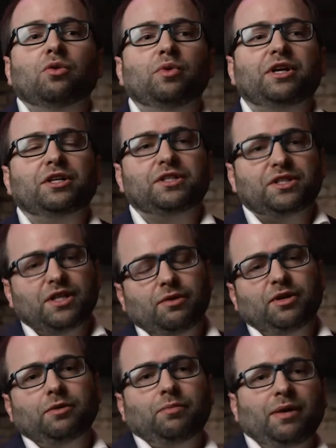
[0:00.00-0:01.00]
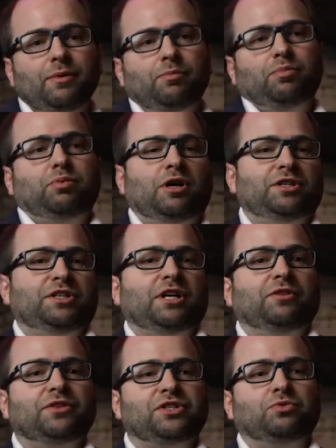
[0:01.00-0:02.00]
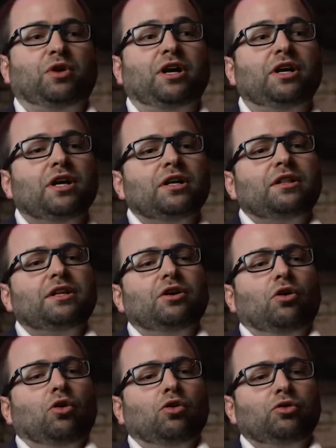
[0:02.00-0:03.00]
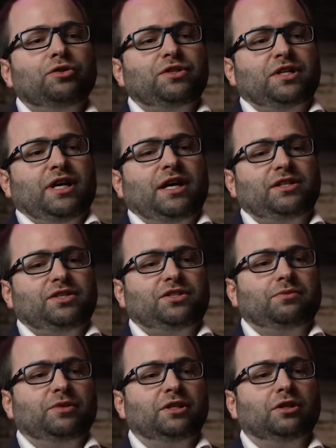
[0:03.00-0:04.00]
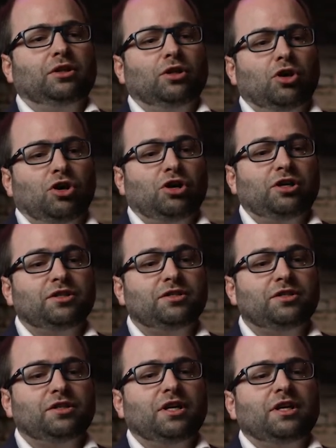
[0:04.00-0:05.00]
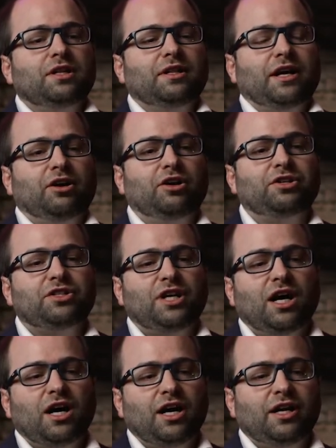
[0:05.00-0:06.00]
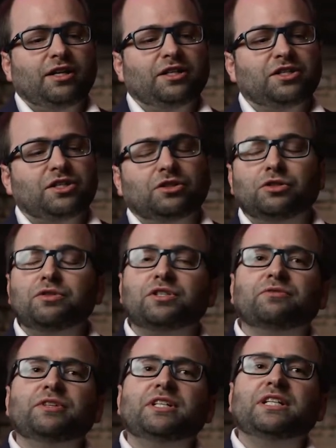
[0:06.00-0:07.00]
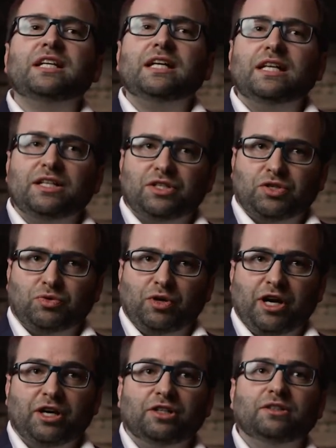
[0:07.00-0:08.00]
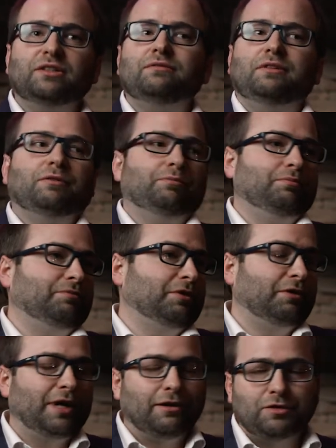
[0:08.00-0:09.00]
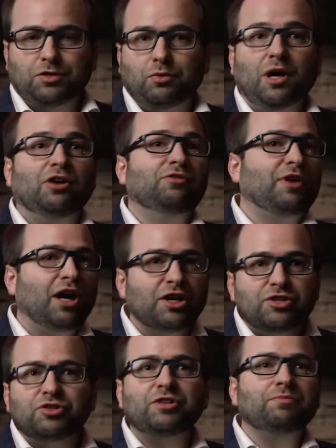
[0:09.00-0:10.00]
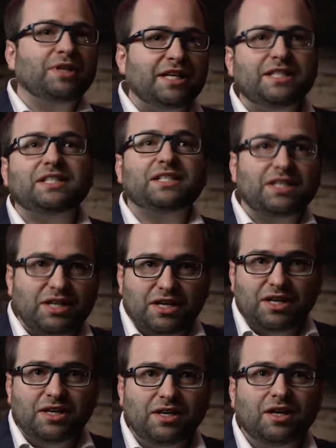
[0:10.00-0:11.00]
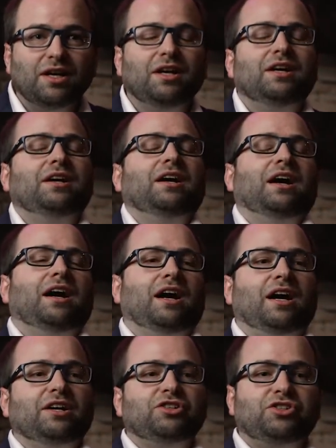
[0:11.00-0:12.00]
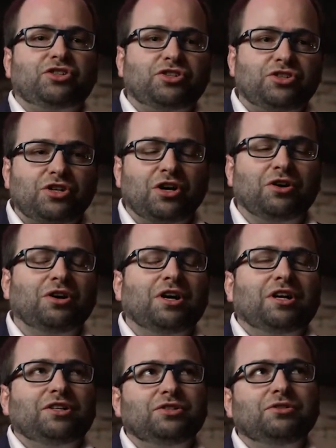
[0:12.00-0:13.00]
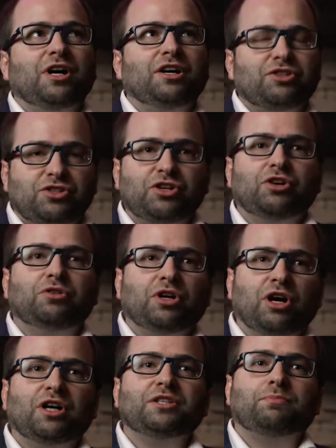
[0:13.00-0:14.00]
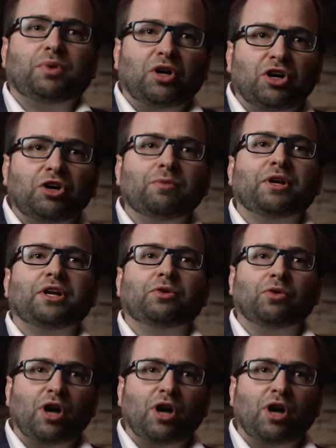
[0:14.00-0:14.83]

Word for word: We could say we could maybe parse it out this way. The Old Testament laws that are tied exclusively to Israel around 1200 BC uh, show, do not show God's permanent